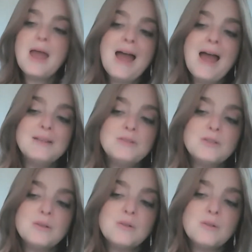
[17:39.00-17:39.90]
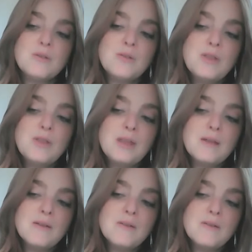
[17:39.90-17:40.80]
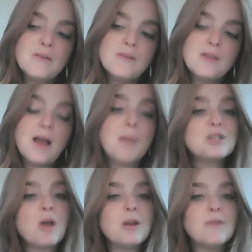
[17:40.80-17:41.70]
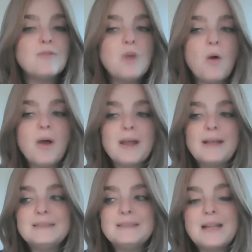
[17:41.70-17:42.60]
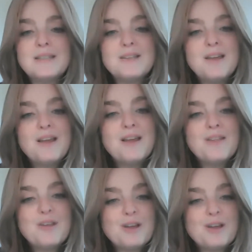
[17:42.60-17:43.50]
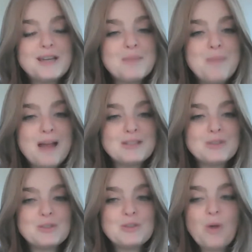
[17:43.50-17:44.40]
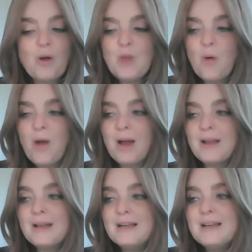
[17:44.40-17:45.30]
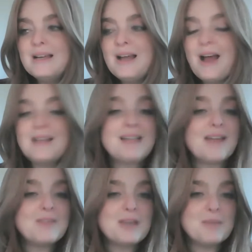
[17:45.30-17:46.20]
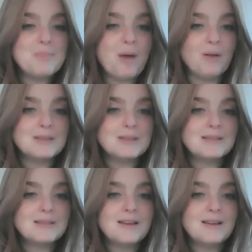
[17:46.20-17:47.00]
And the the upshot of Noach is that the Hasidic masters call Noach a tzaddikim pelts,